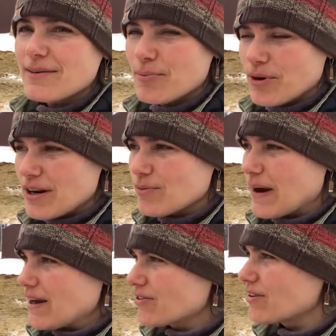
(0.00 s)
pretty
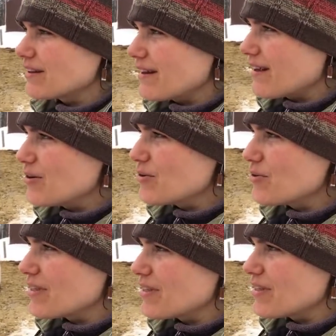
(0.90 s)
regularly now
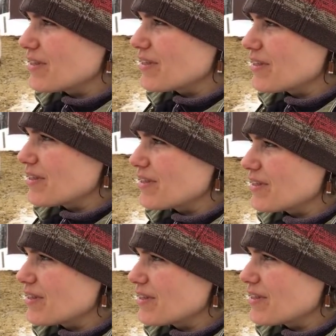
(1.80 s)
that I'm just kind
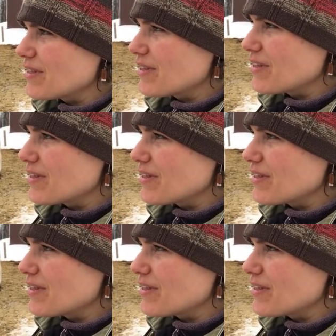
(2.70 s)
of at home.